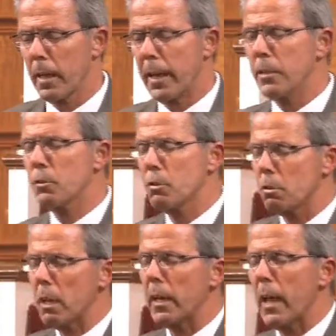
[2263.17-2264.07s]
And
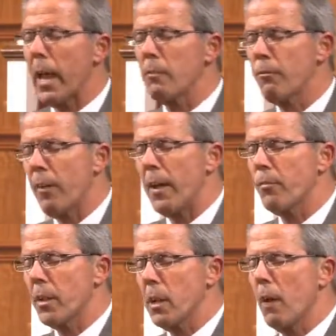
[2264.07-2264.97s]
she had
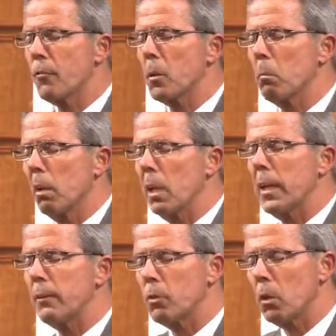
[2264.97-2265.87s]
faith enough to
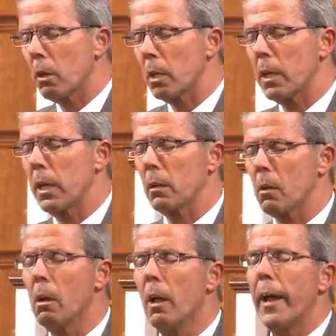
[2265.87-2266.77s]
believe you could heal
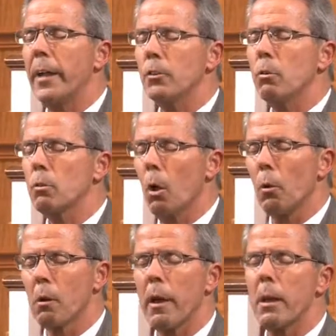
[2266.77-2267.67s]
her. And you
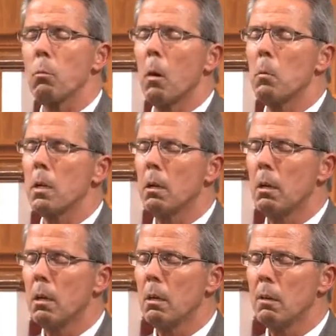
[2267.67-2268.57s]
told her, hey, woman,
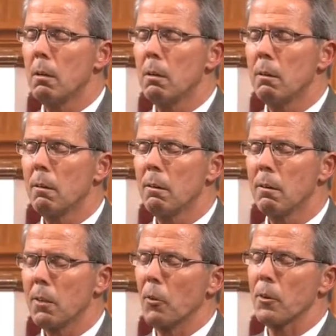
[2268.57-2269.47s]

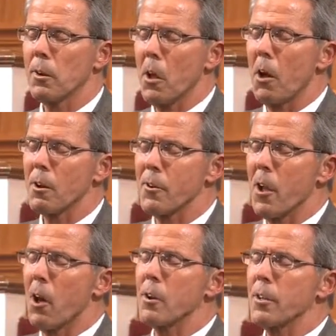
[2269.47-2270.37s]
called her daughter,
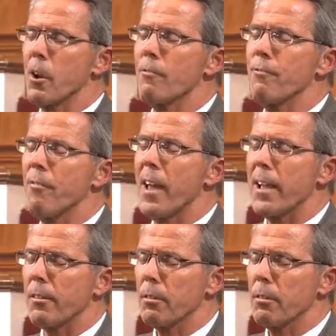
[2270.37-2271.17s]
daughter, your faith.